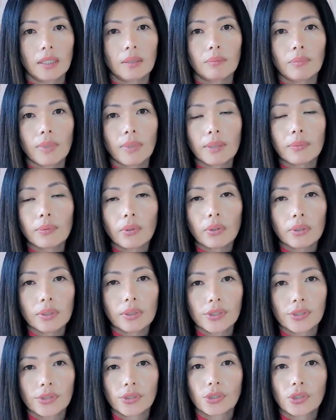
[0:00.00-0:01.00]
My role
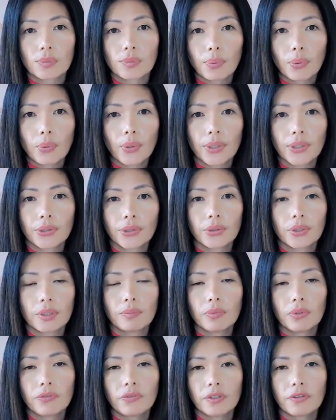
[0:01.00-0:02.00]
is to support you in
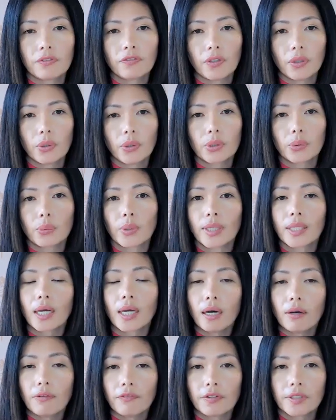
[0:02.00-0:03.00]
moving forward with
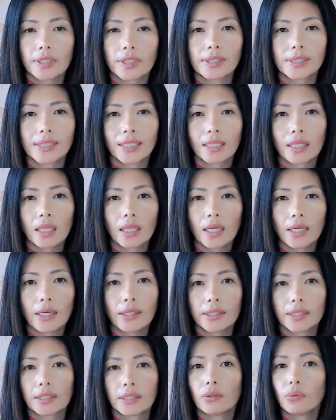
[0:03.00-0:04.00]
confidence and
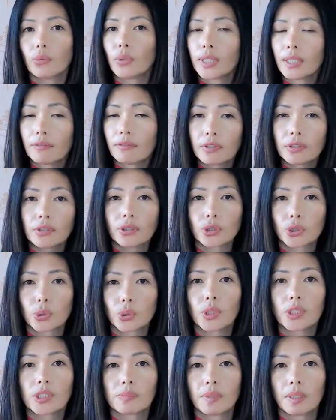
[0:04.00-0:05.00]
clarity, whatever your
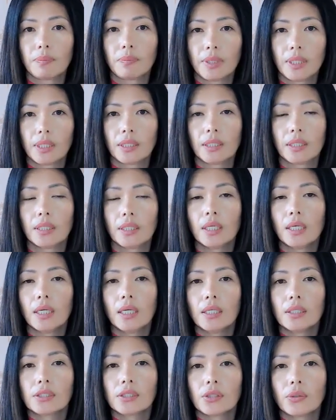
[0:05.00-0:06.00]
choice may be,
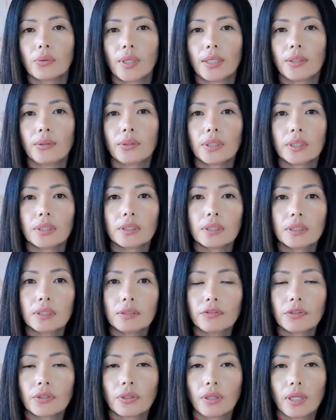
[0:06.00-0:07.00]
so that you can
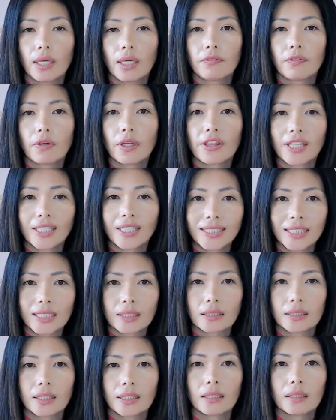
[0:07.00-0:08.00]
live your life
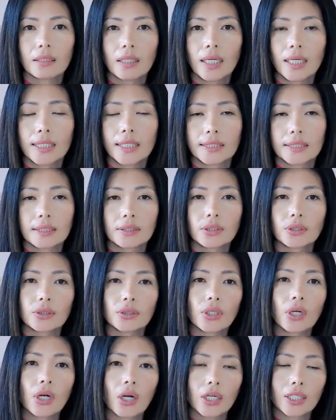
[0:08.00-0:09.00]
authentically aligned to
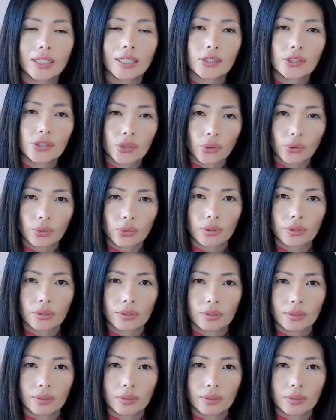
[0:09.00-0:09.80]
your heart and soul.